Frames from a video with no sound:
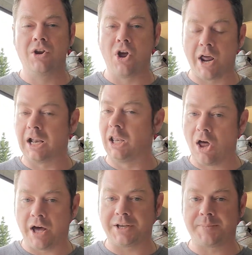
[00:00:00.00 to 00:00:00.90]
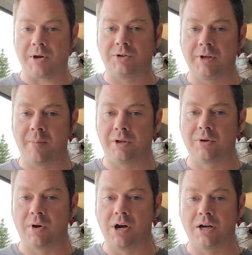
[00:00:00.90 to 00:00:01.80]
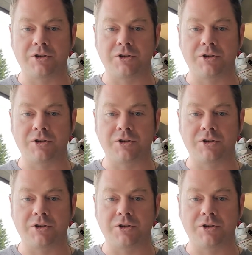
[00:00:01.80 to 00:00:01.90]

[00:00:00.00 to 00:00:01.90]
not a lot of specialty malt going on,